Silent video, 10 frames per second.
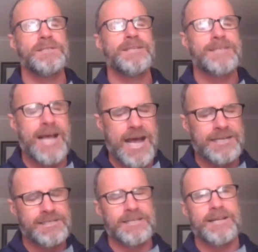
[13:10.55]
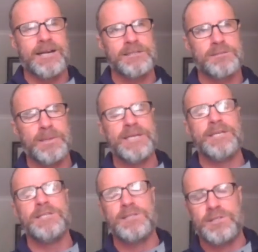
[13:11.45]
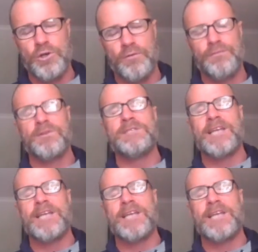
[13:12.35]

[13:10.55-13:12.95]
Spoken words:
He's as hard as a duck to speak. He's skillful.